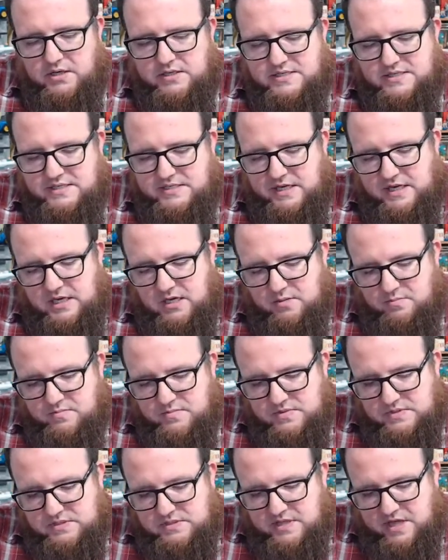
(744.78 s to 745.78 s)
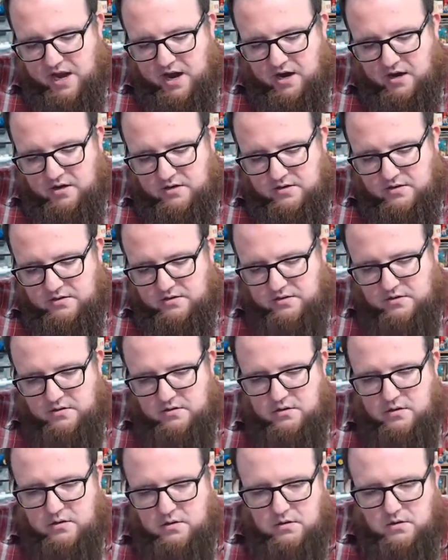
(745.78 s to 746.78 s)
seams there.
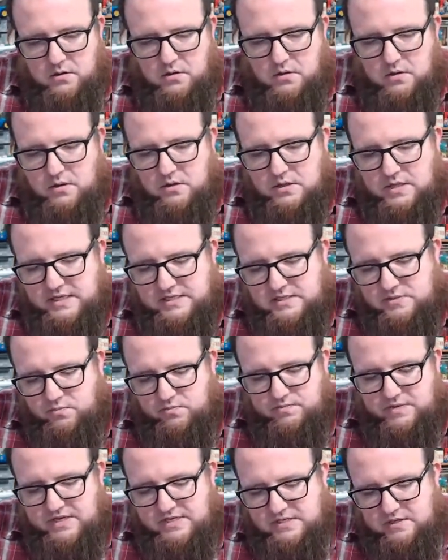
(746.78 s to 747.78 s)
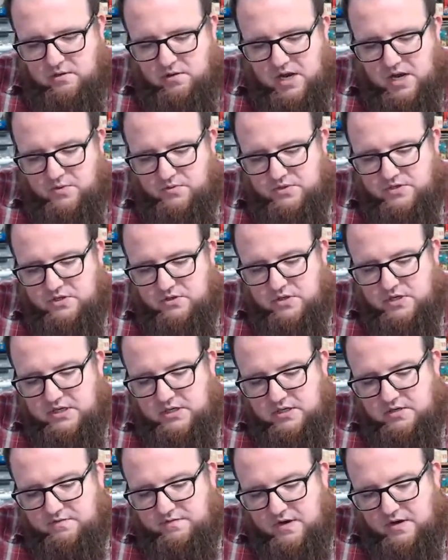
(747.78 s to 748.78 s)
That's how I would do
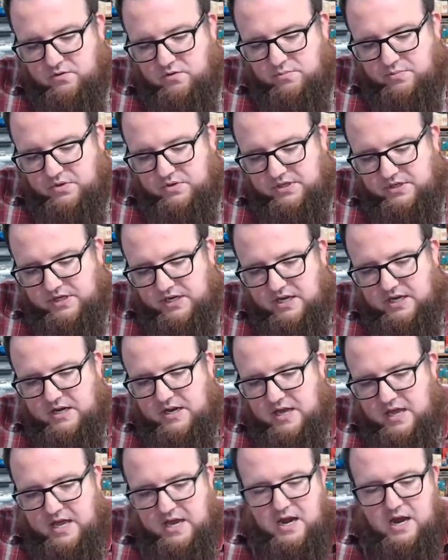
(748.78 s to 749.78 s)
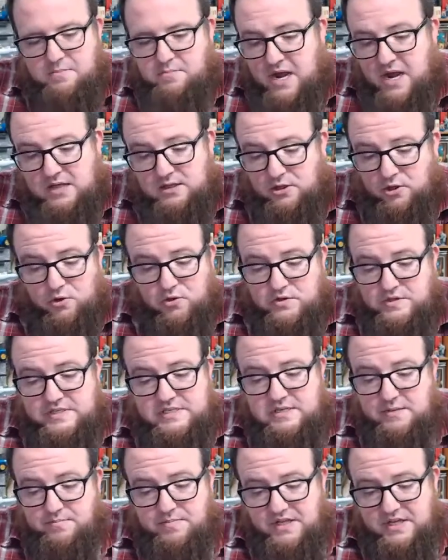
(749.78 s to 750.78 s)
it if I were building it, and I might learn
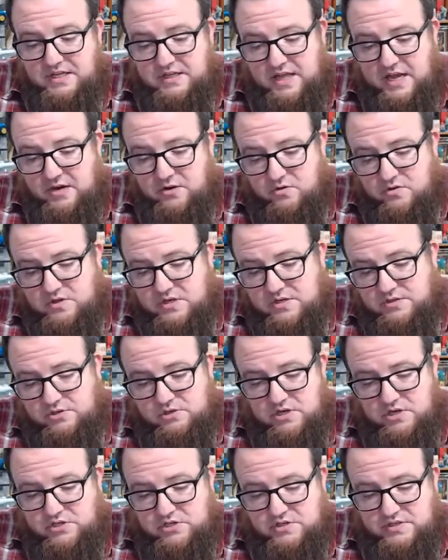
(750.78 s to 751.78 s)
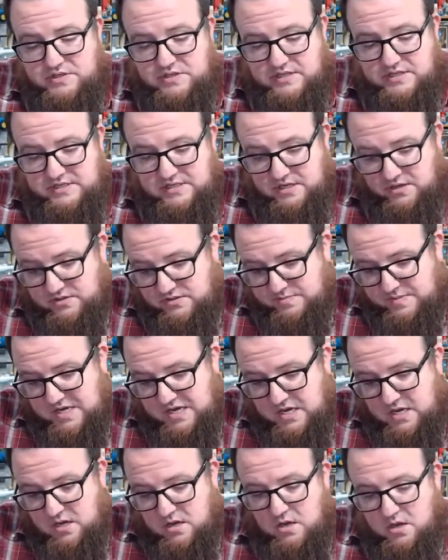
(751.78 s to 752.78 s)
something later in the instructions that tells
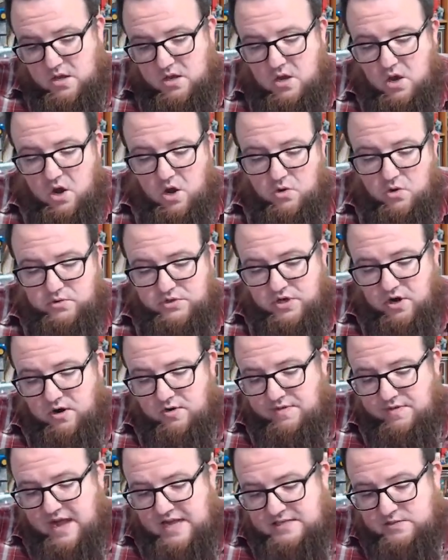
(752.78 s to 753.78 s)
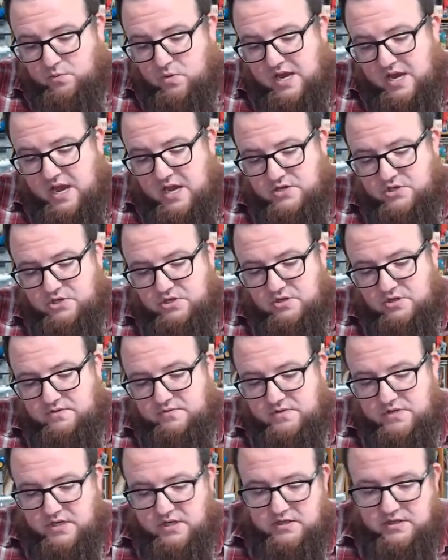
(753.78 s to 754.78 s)
me, oh darn, that's why I shouldn't
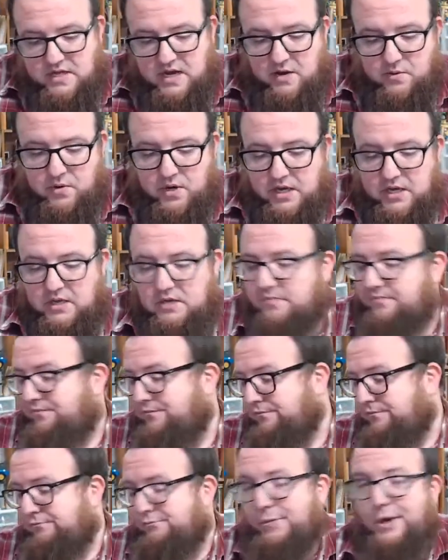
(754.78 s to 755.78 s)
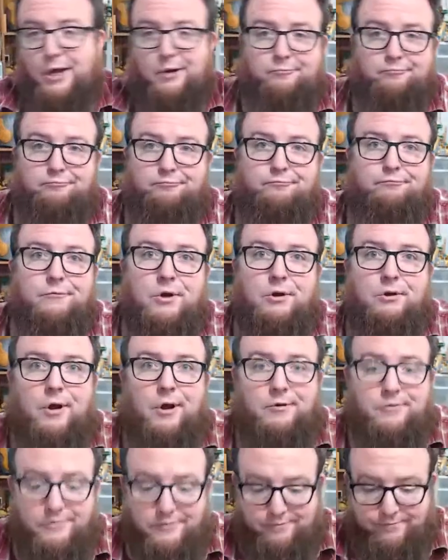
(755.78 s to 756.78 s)
have done it that way. But who
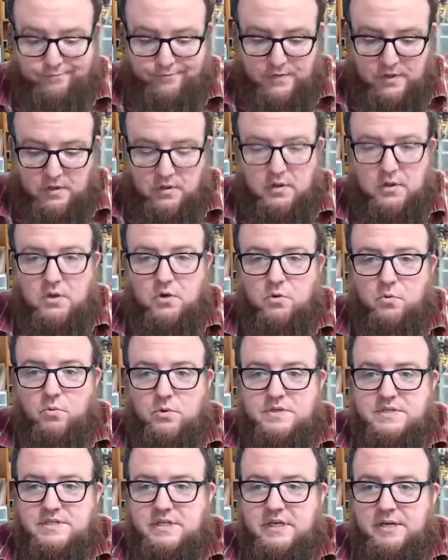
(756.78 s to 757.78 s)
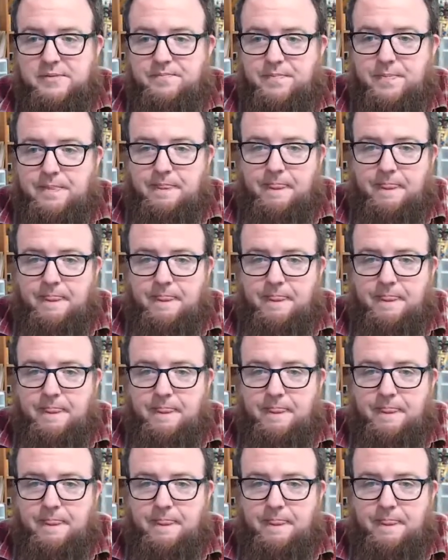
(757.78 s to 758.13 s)
knows? We'll see.